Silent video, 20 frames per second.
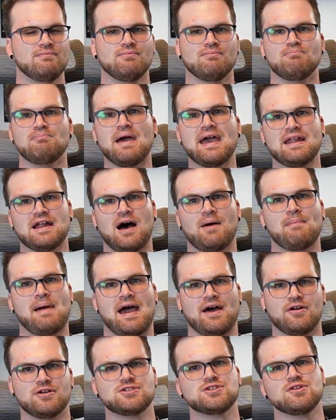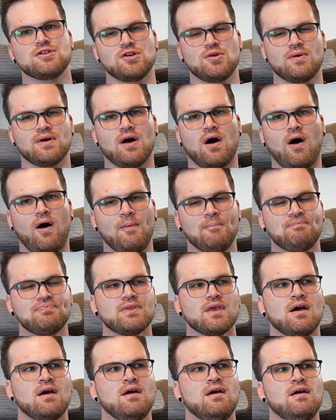may not matter to you at all.
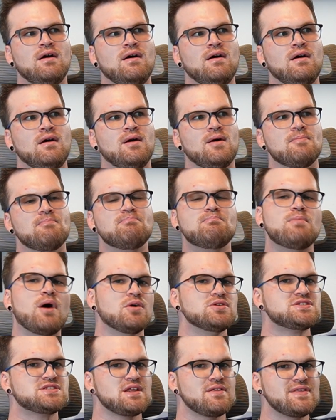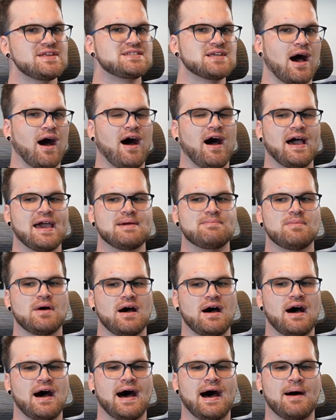Most of the time,
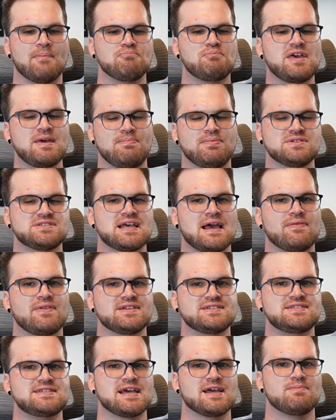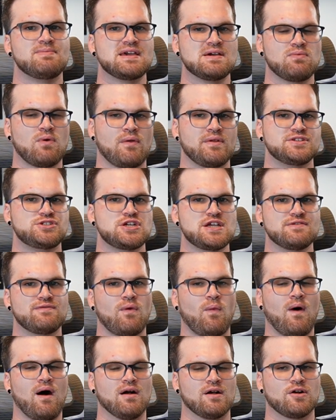people say that Zigbee will achieve a
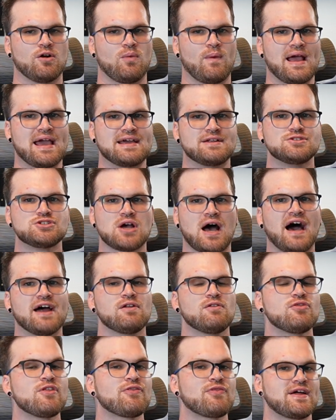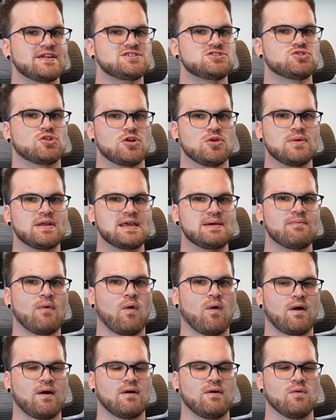longer range. I don't think that's true
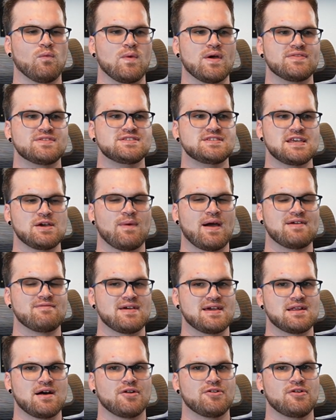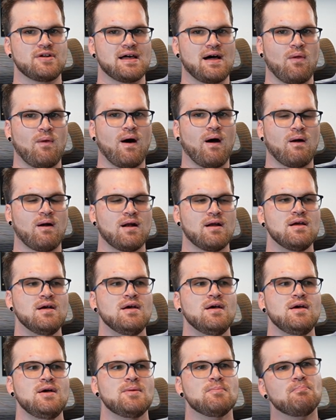anymore with Z Wave 800LR,
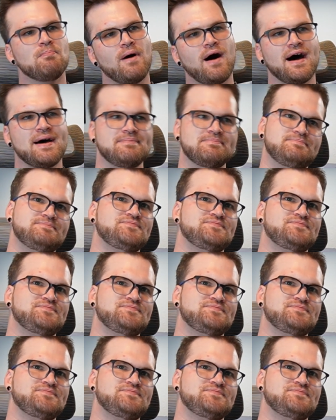but